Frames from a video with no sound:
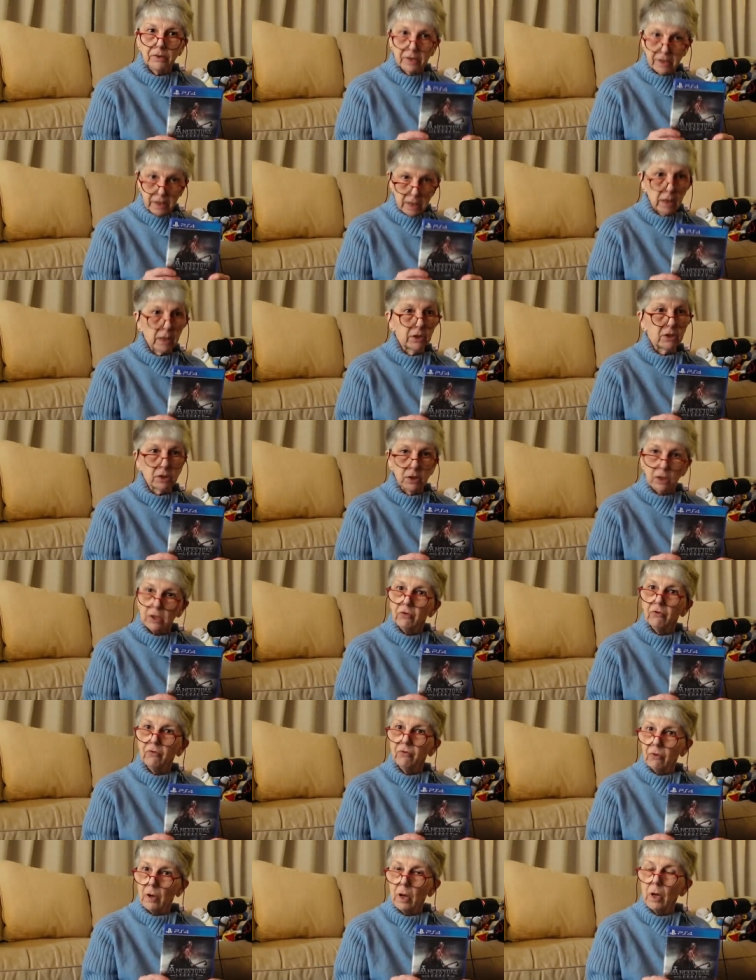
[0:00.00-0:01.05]
That
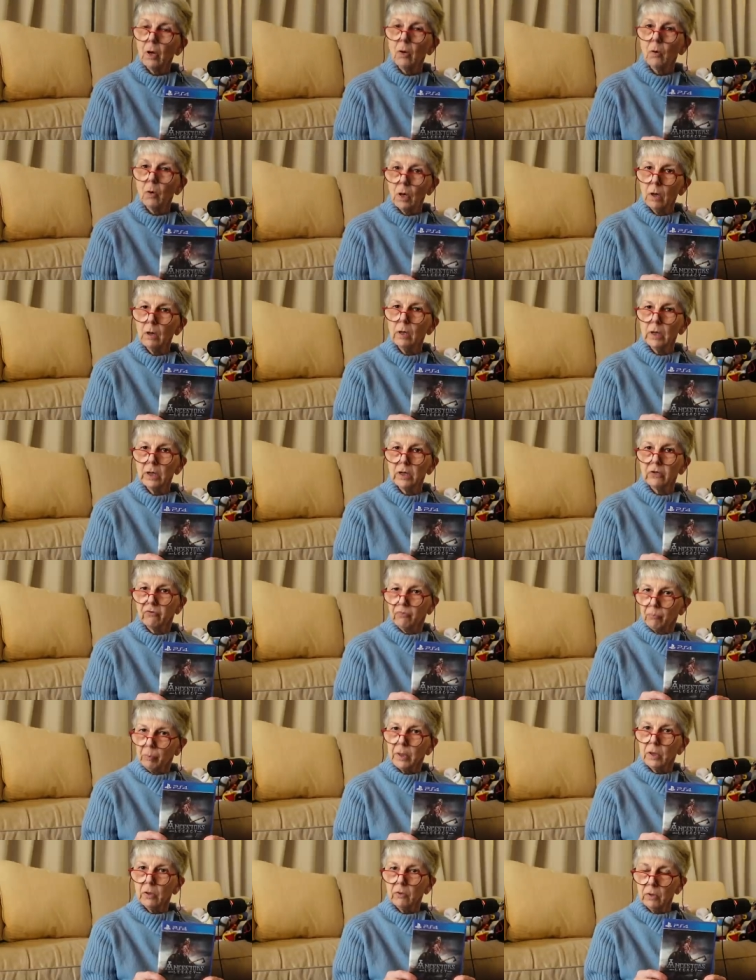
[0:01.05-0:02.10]
is how I
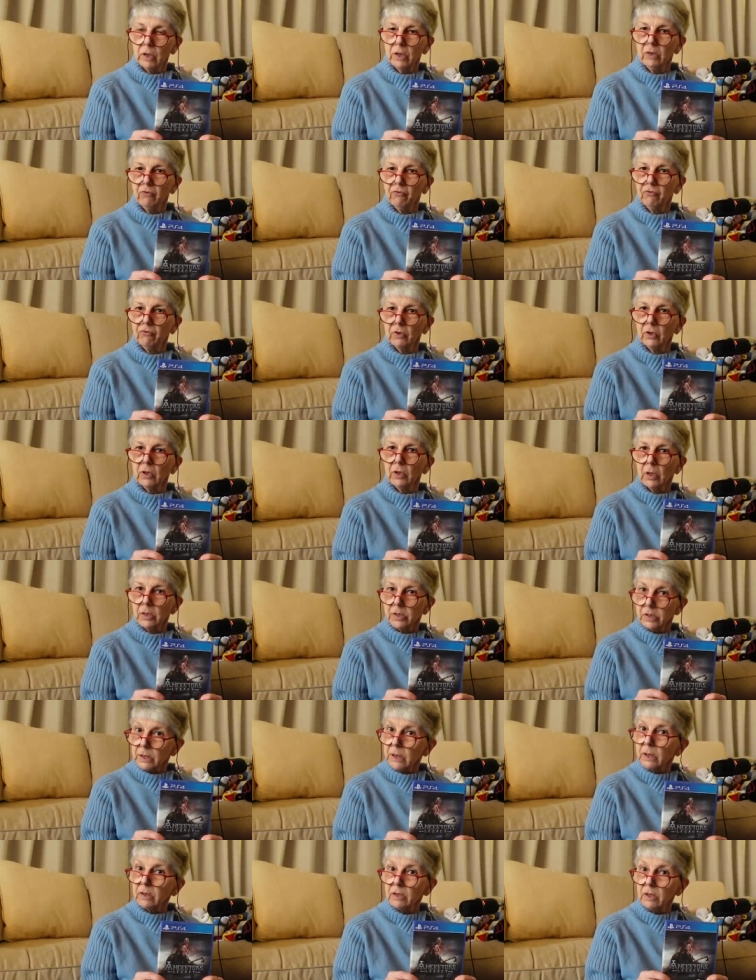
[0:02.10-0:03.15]
experienced it. I
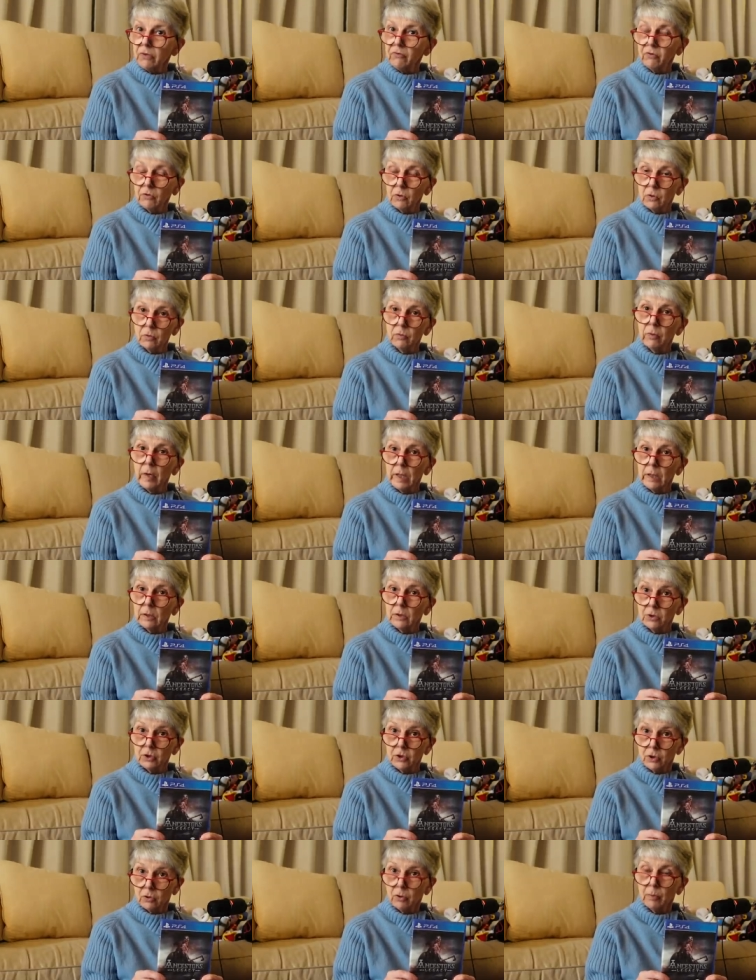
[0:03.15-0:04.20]
think that's the correct
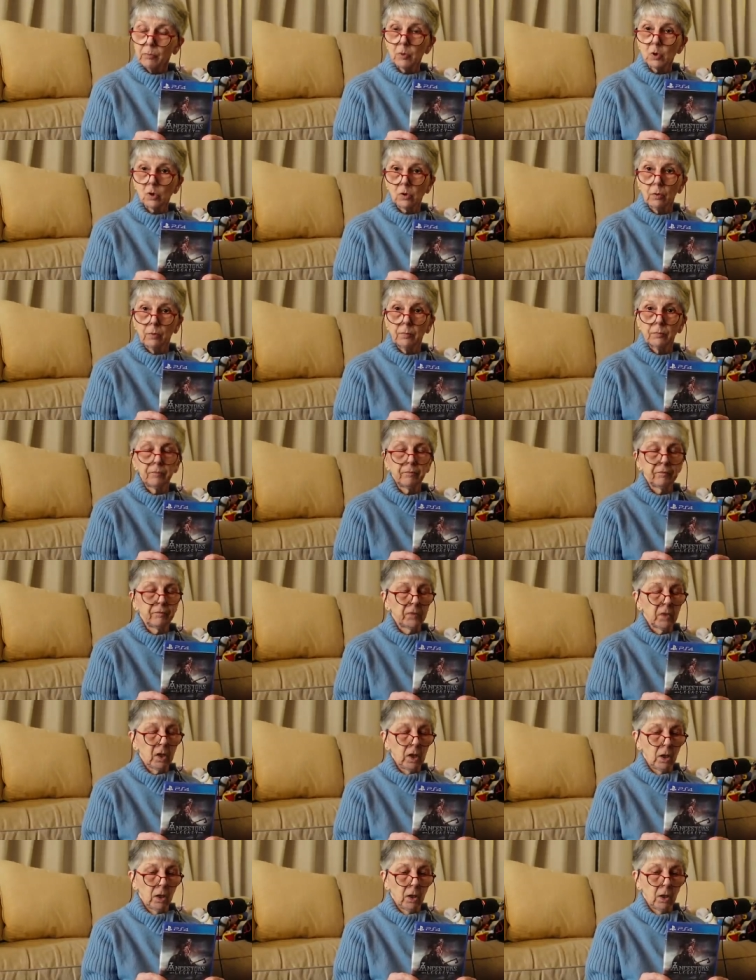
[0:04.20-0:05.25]
description.
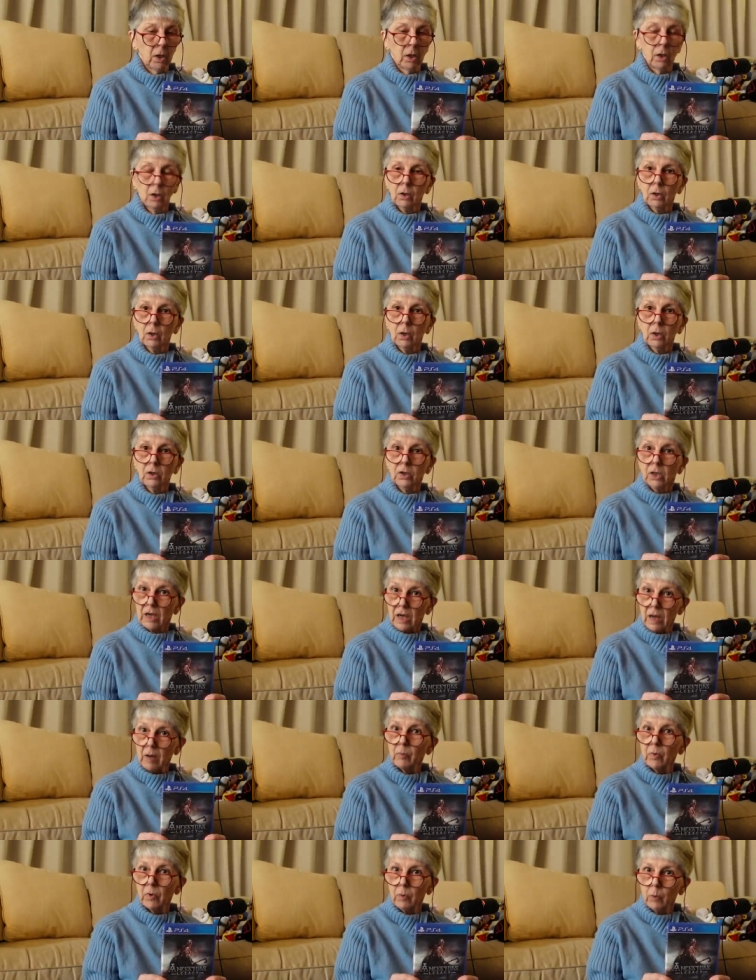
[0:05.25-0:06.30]
The
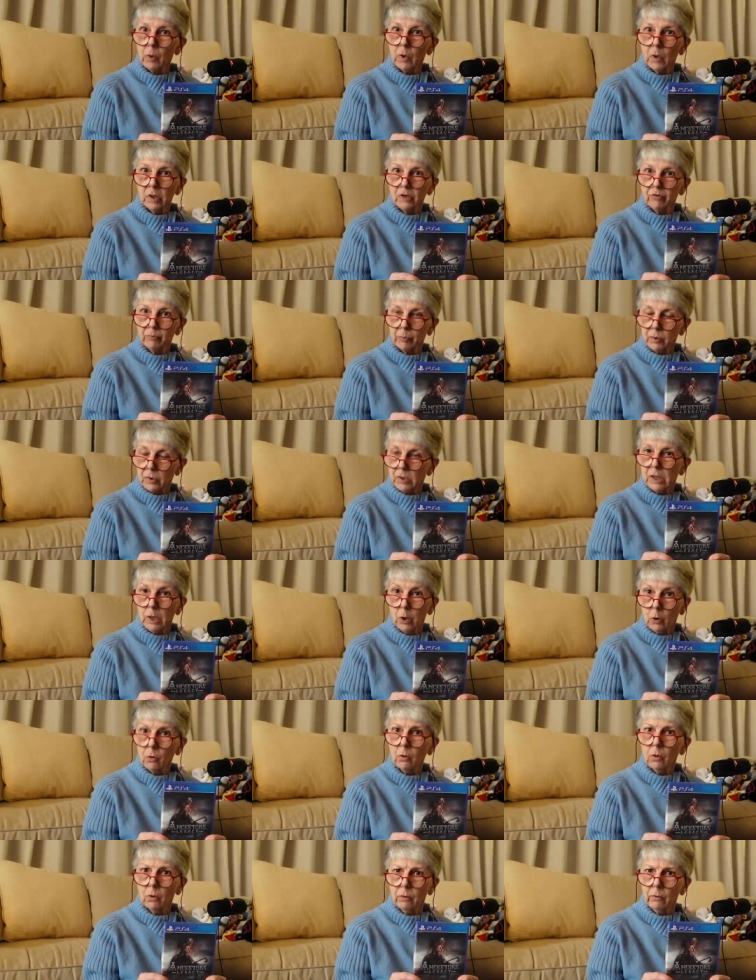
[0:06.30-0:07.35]
camera work is pretty
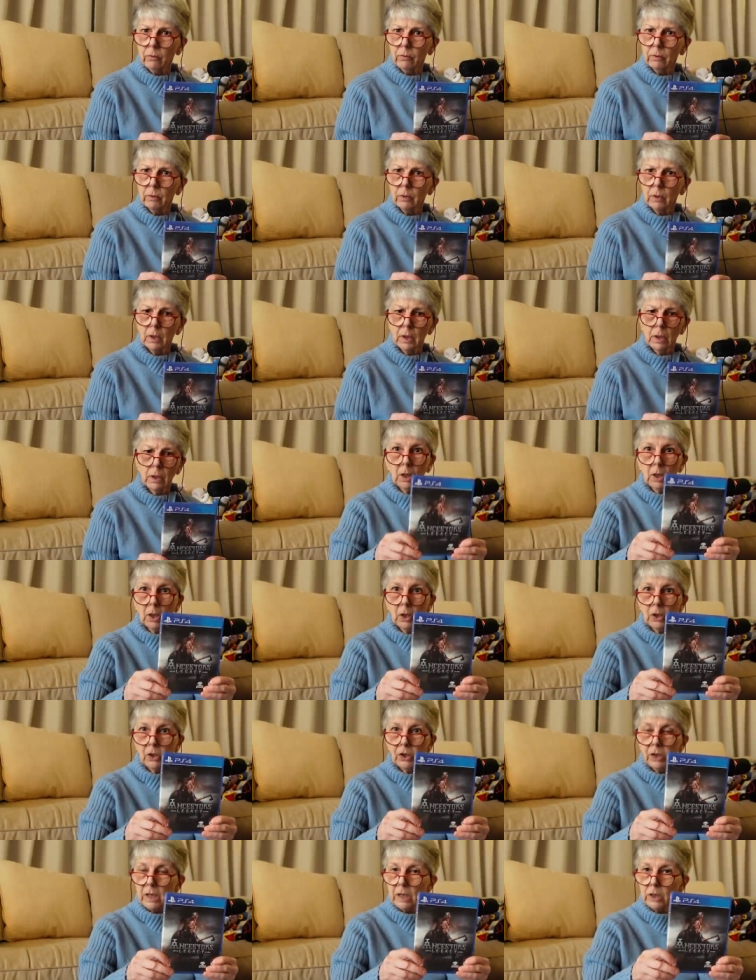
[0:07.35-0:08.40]
good.
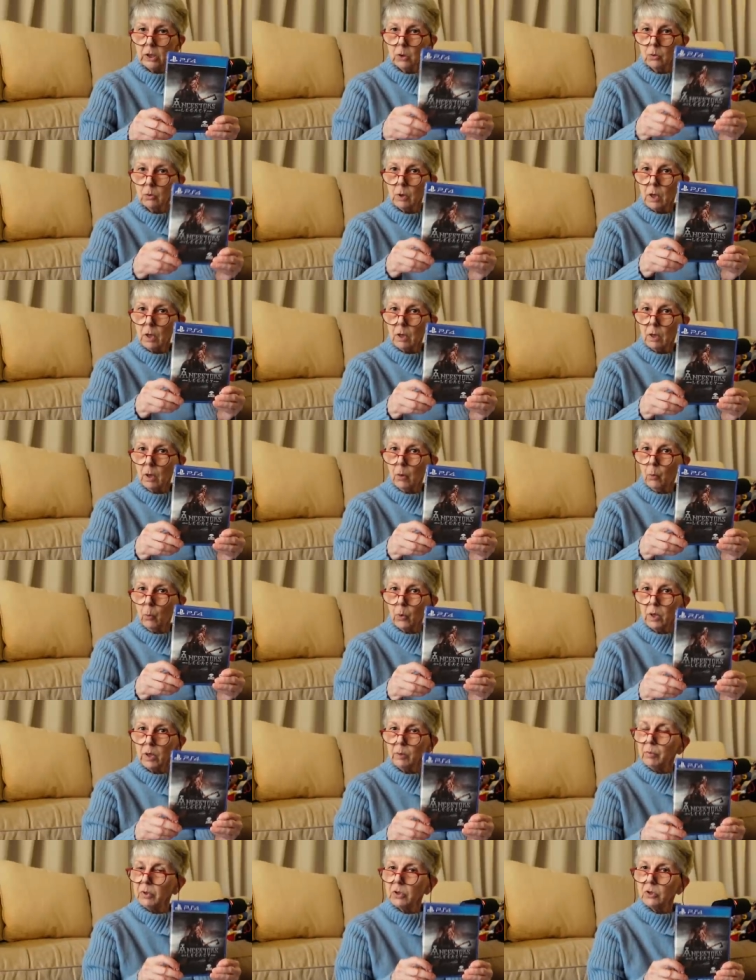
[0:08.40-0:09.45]
There you are, a
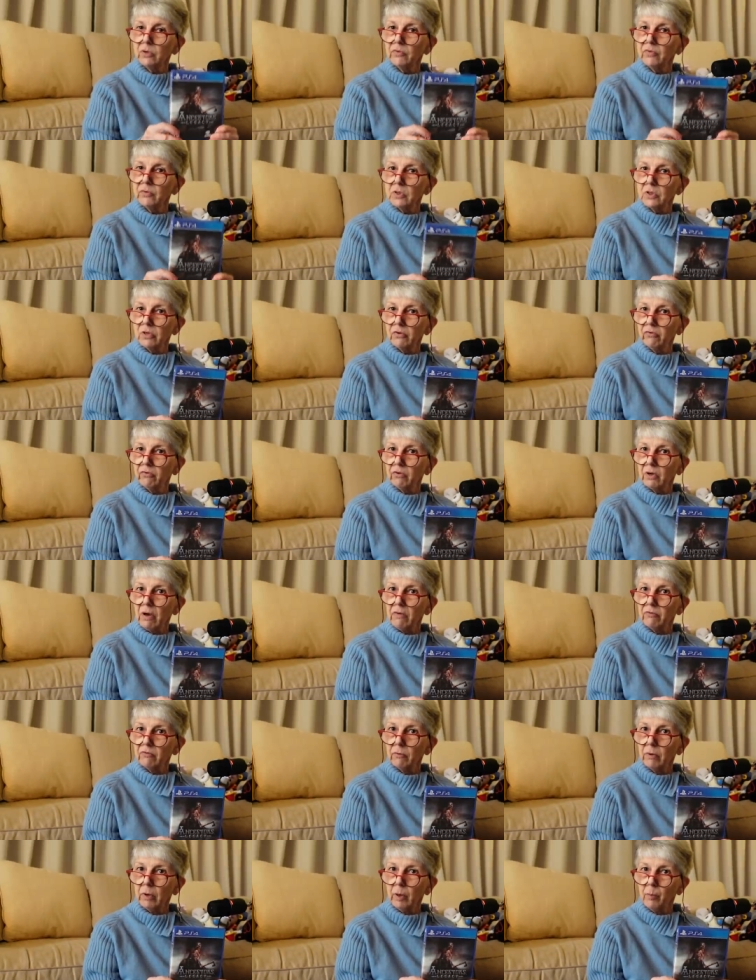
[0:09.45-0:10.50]
wee bit of a
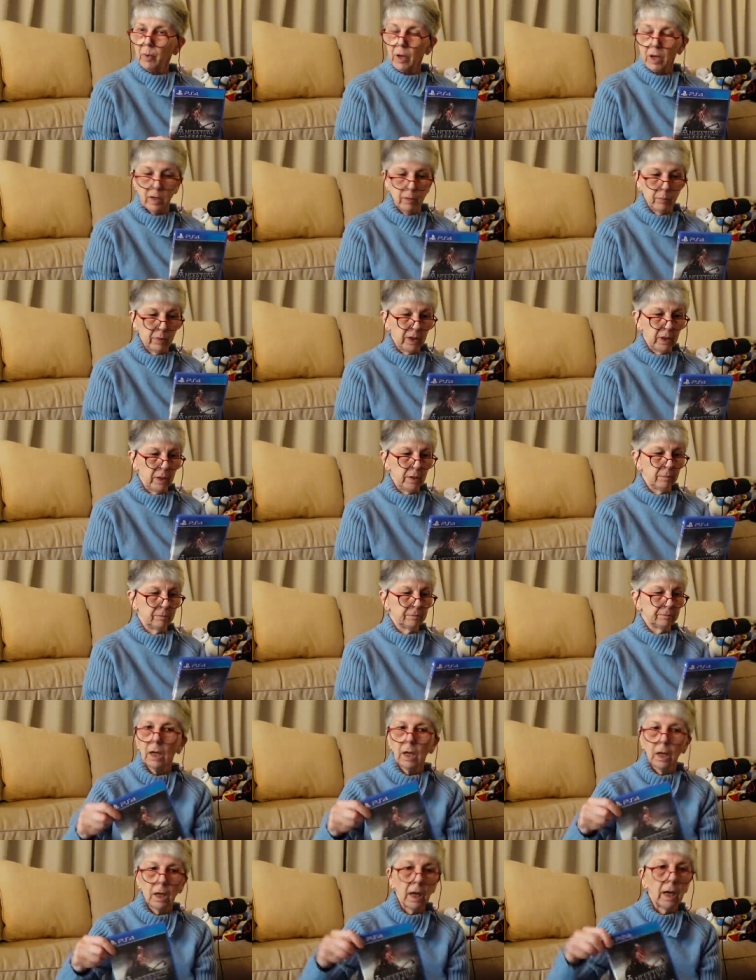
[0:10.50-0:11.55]
discovery maybe.
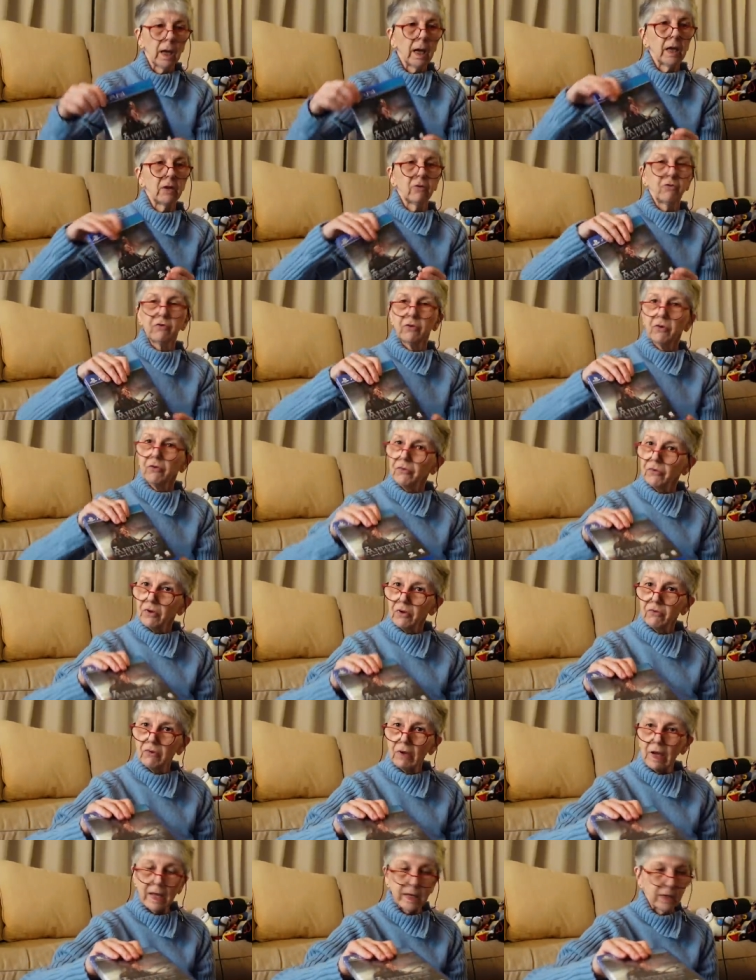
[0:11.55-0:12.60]

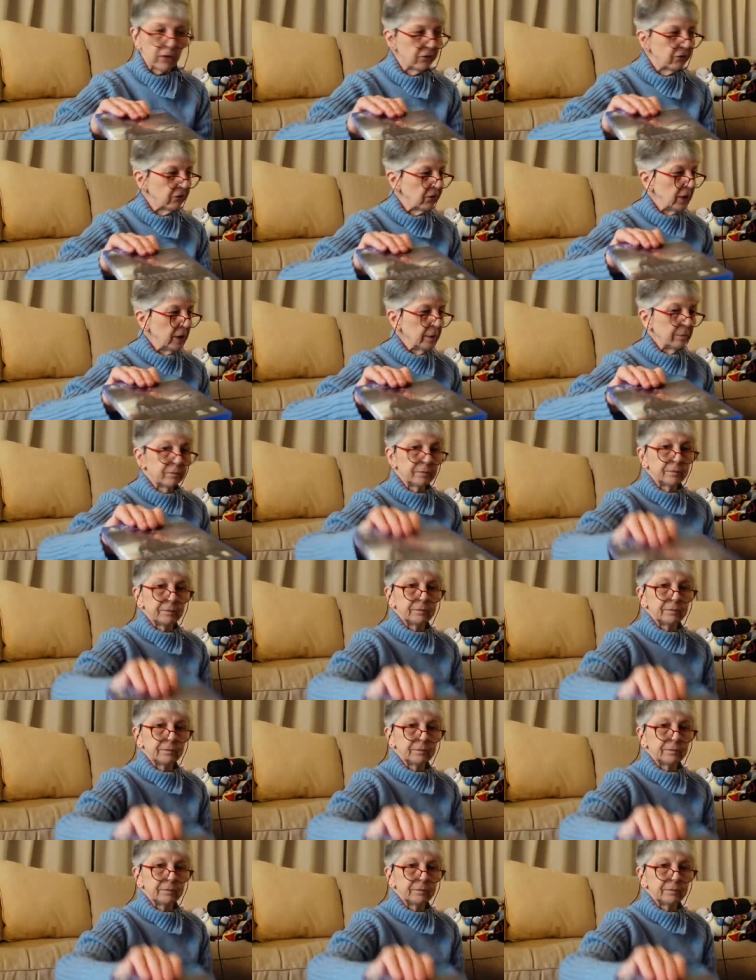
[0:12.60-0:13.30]
Ancestors' Legacy.